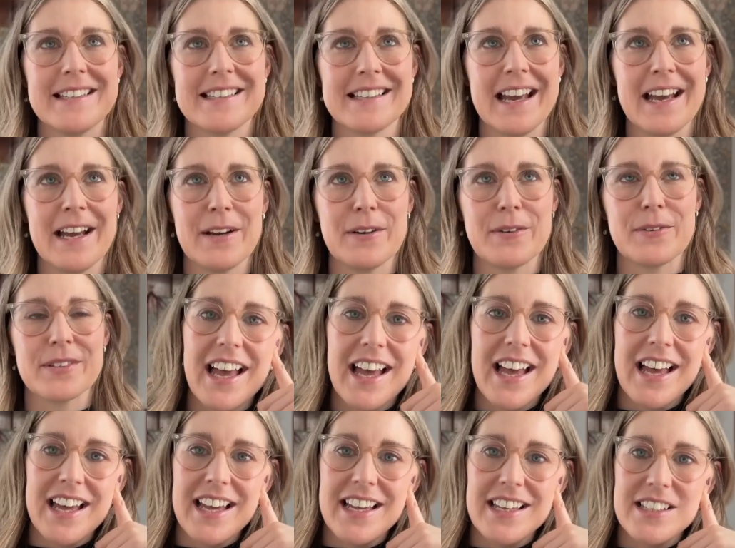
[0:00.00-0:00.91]
house,
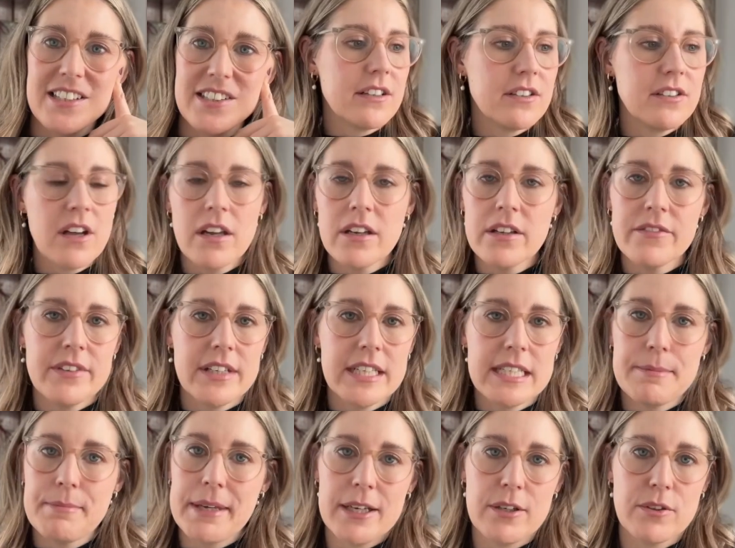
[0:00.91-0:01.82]
and none of
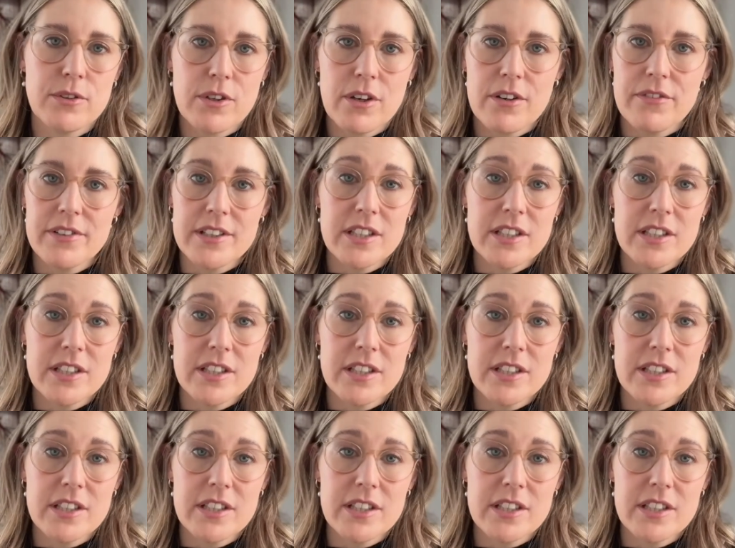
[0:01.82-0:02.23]
it's peeled off. It